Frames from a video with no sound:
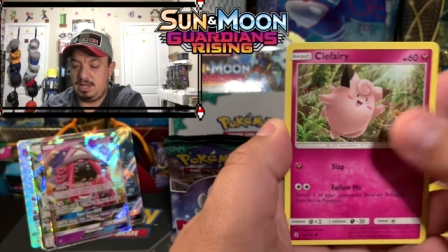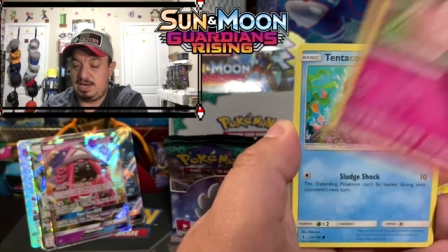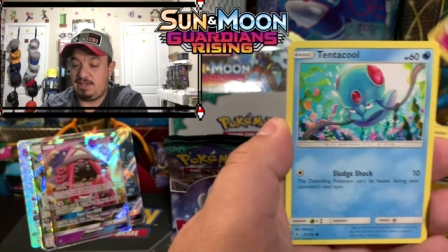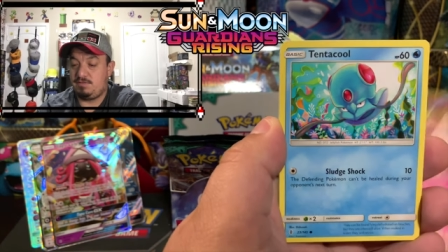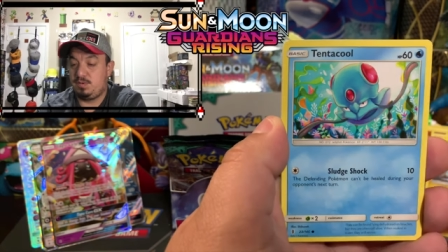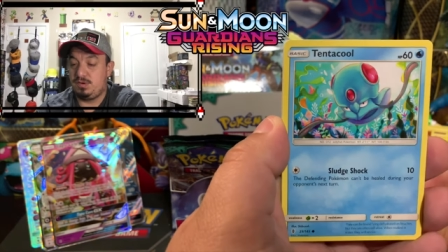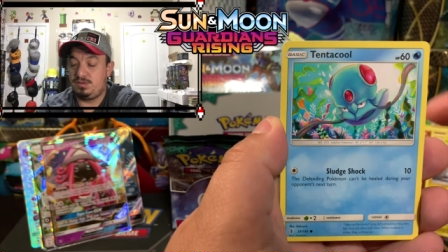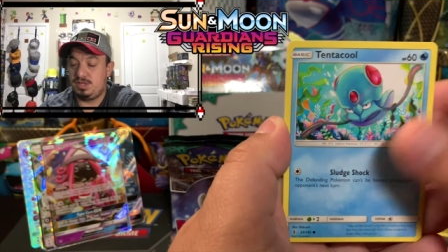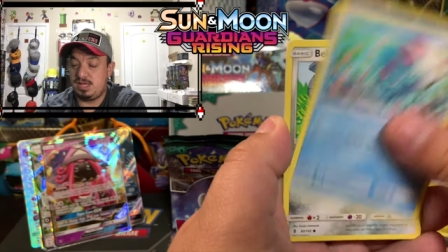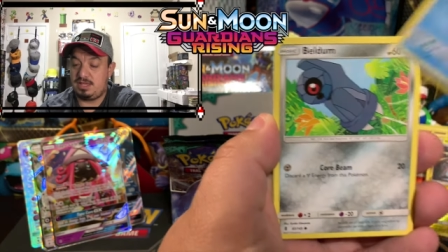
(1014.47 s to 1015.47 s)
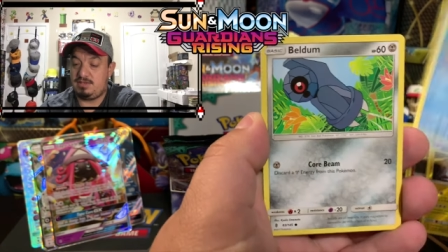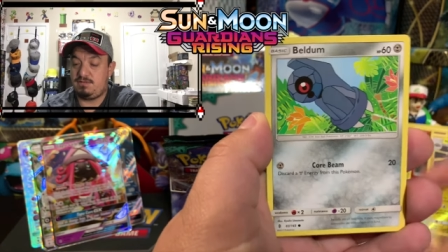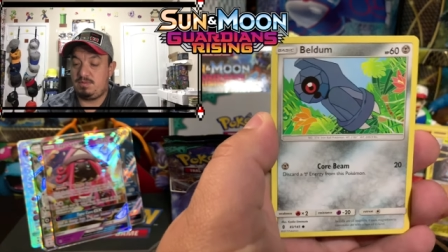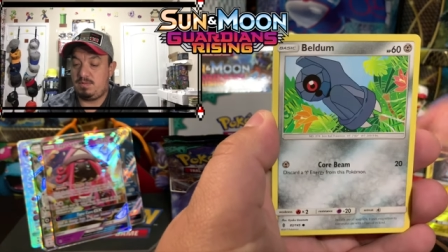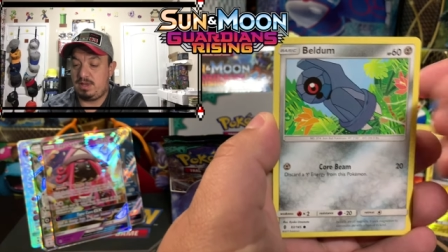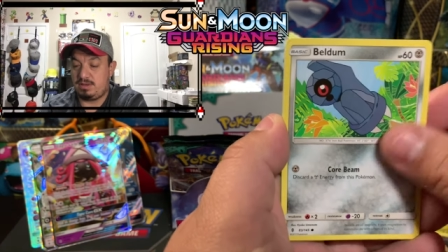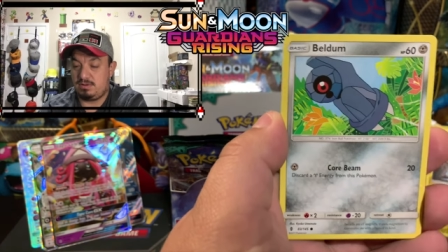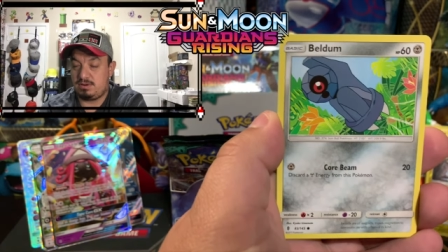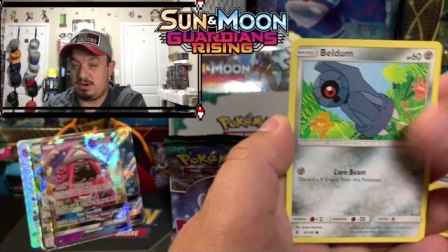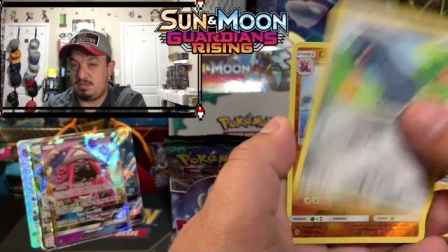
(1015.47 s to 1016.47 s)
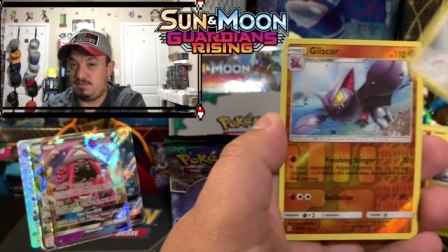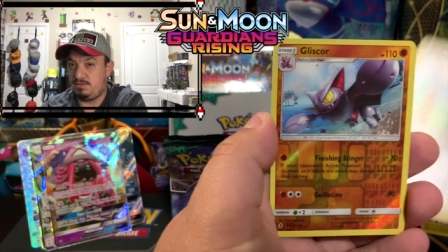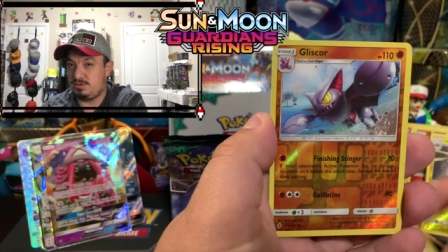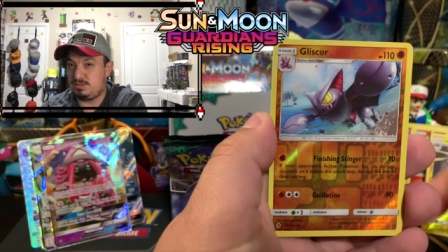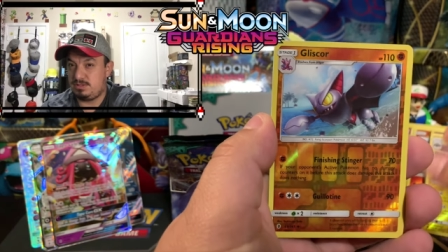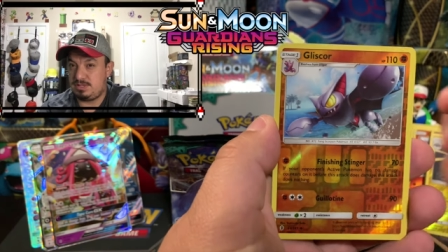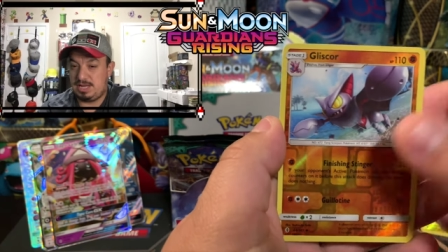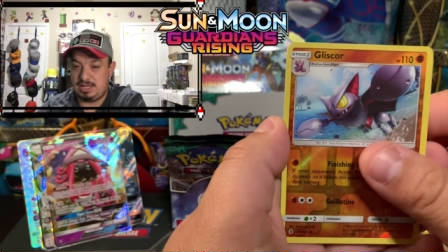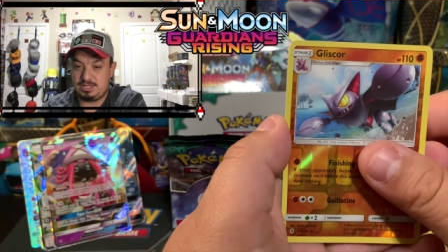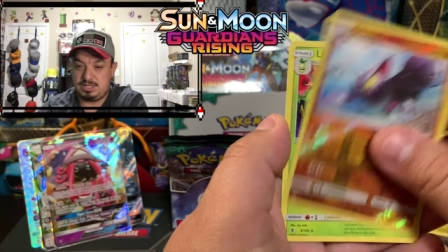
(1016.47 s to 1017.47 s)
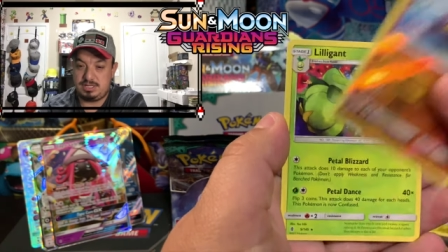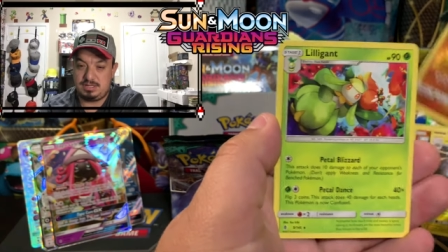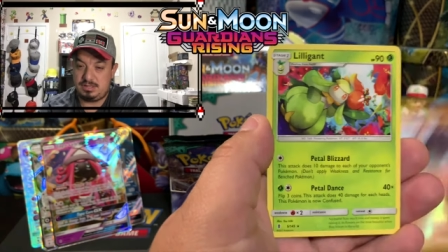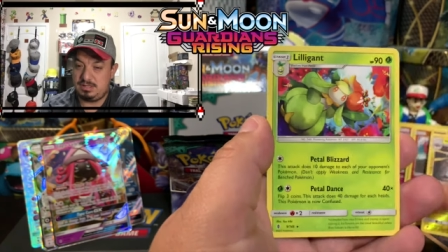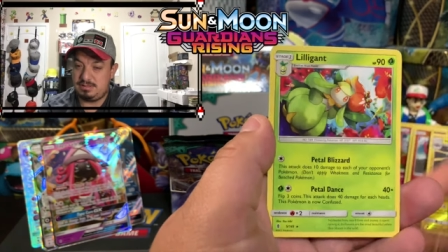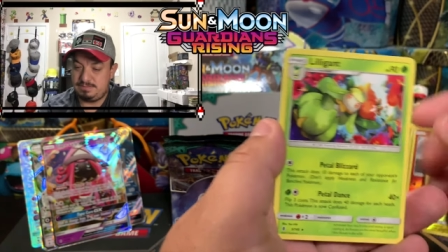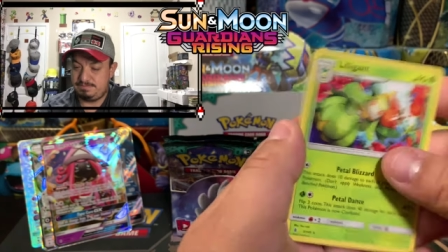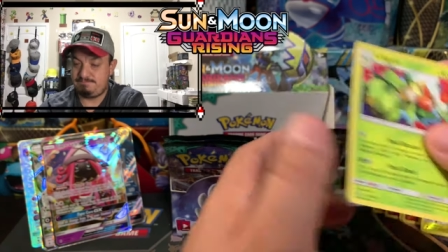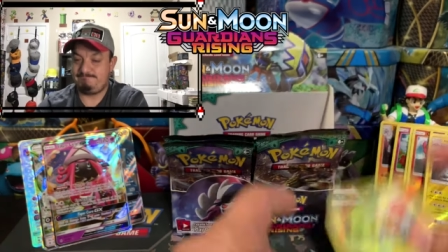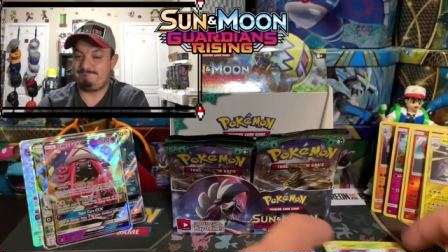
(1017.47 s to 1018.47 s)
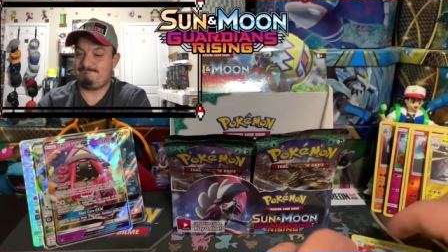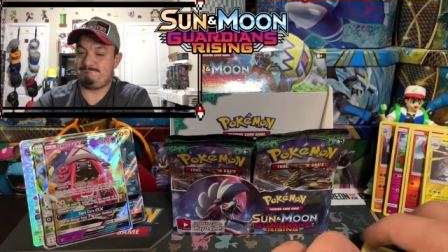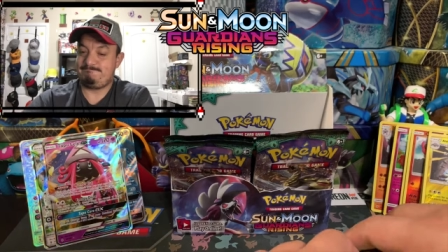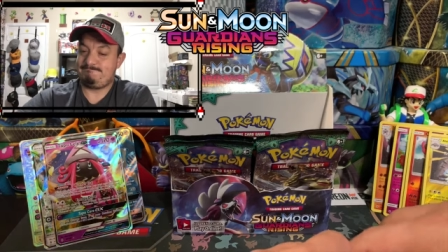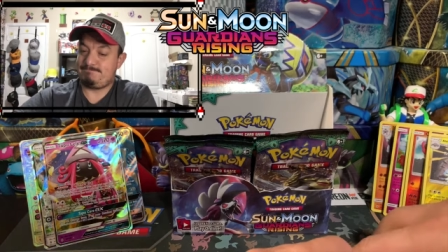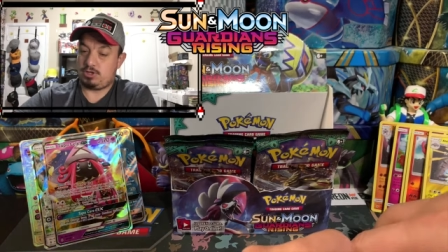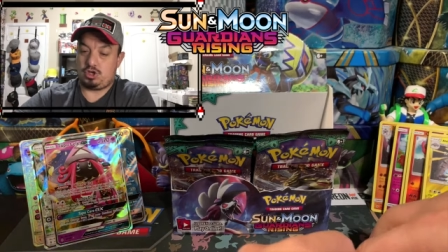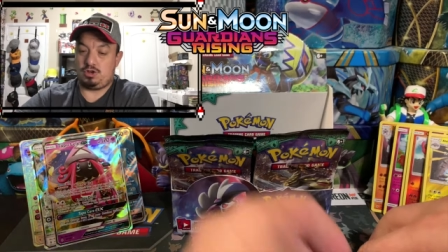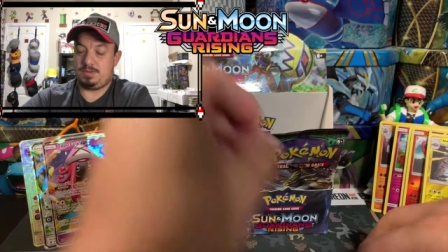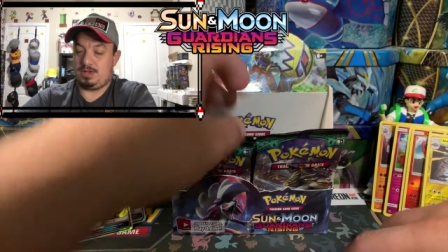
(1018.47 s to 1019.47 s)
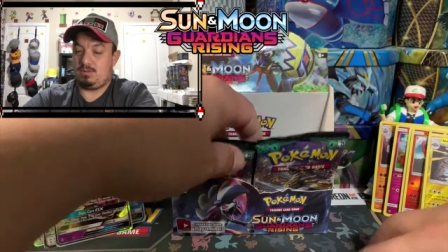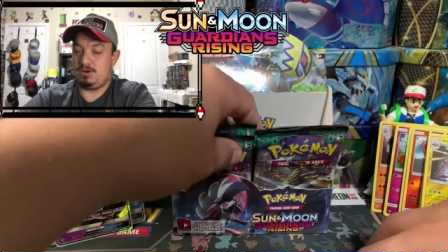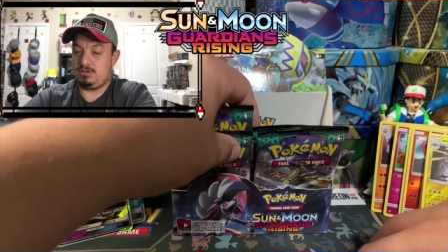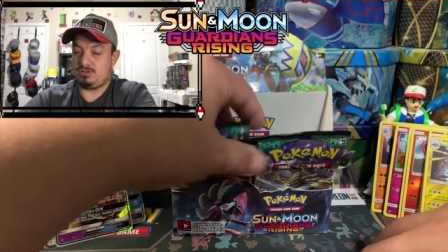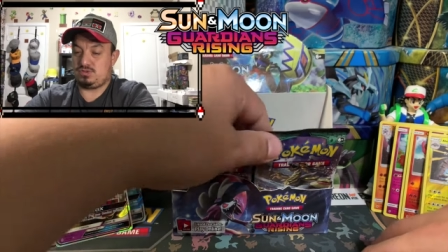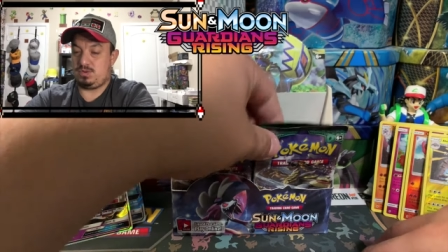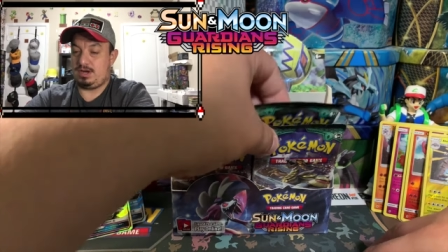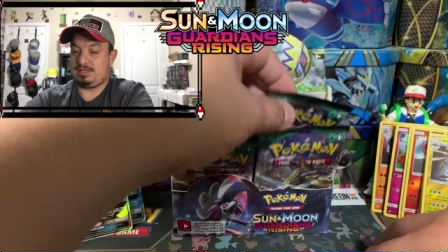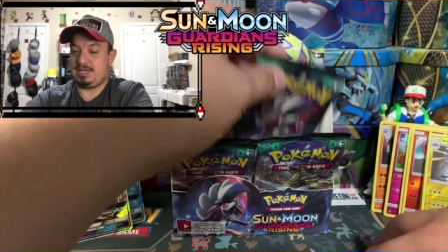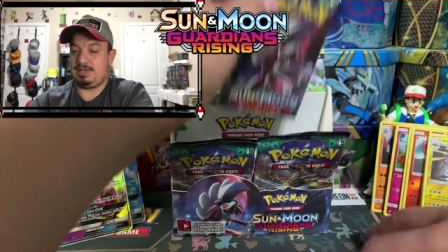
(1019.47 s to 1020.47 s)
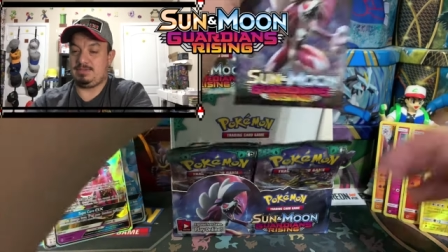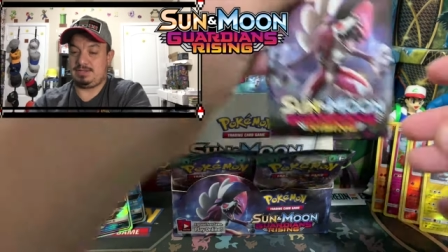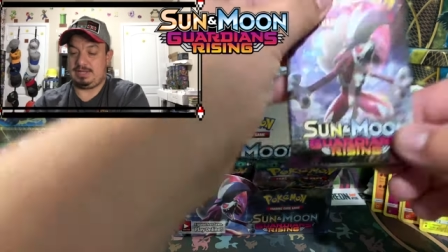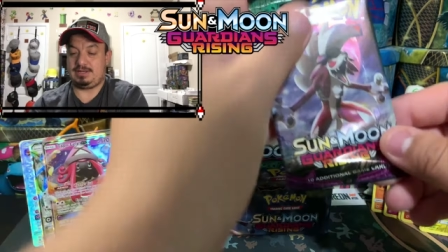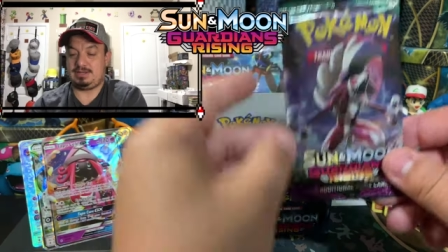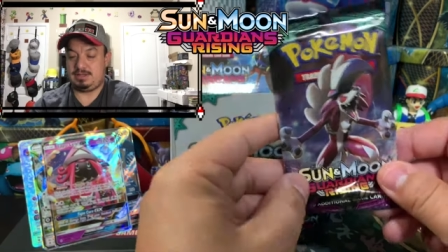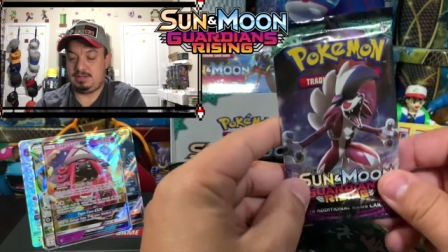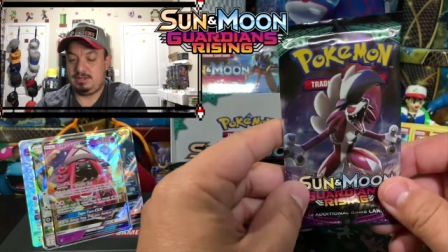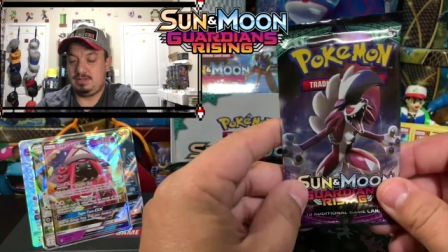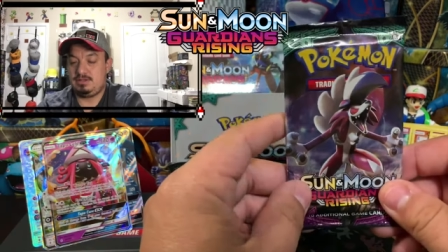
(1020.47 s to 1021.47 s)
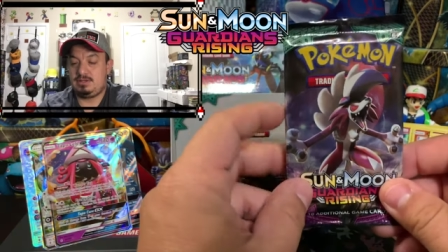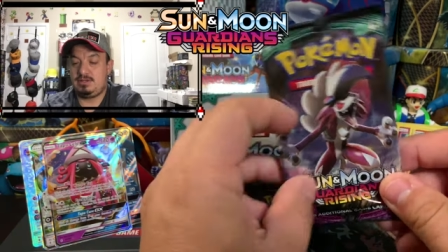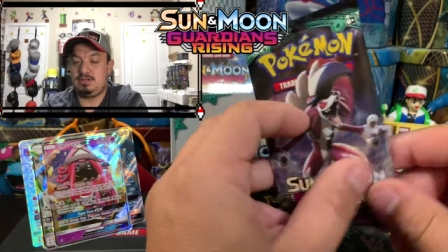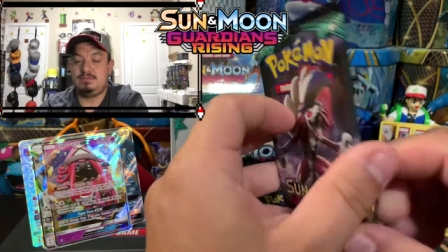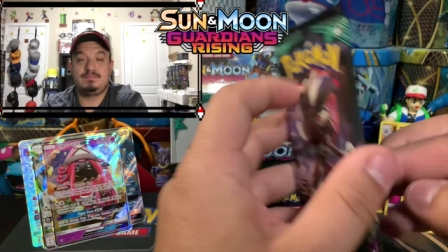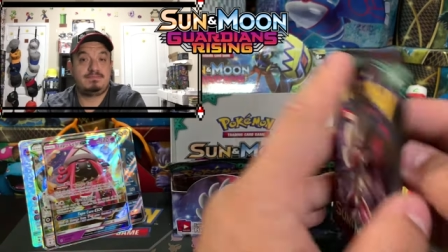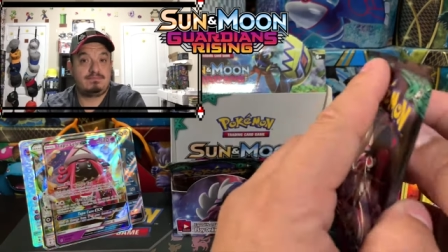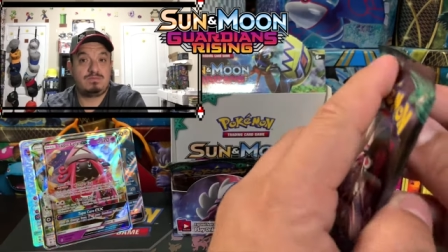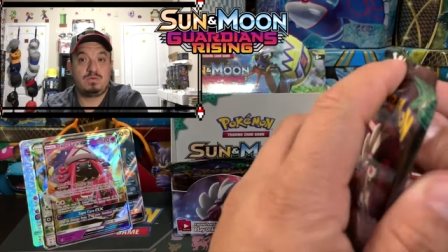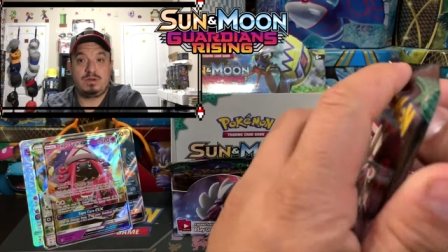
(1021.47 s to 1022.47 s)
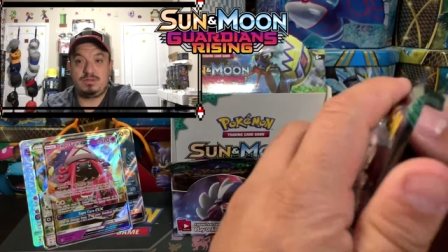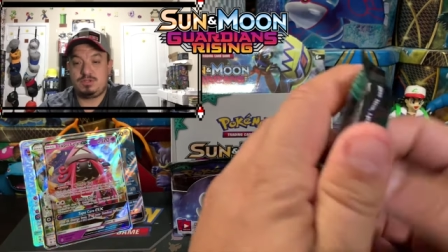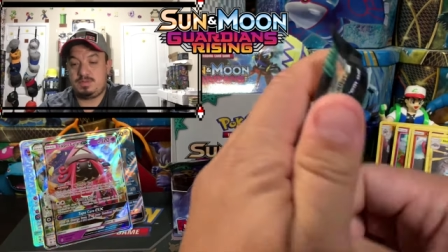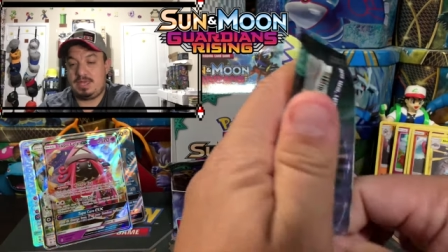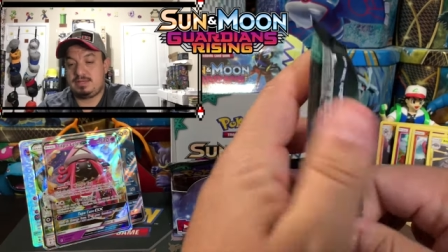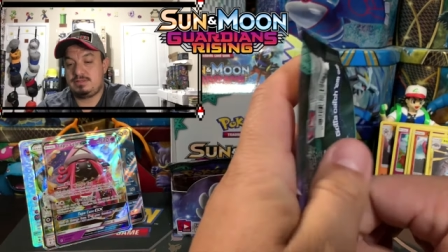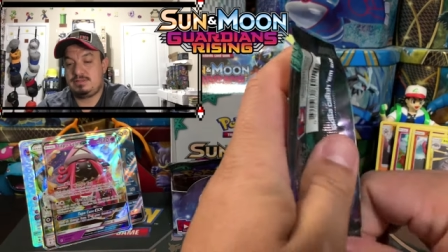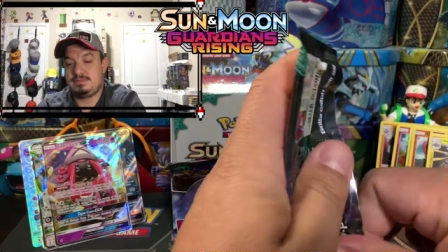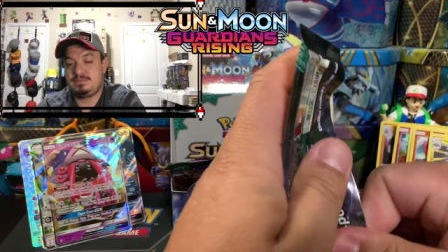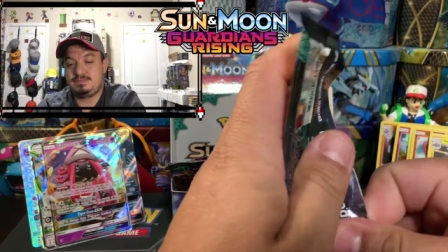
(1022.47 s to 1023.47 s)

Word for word: And I've pulled nothing from a white code card before, so it actually, you know, could be one of those rare times that, you know, one of those packs.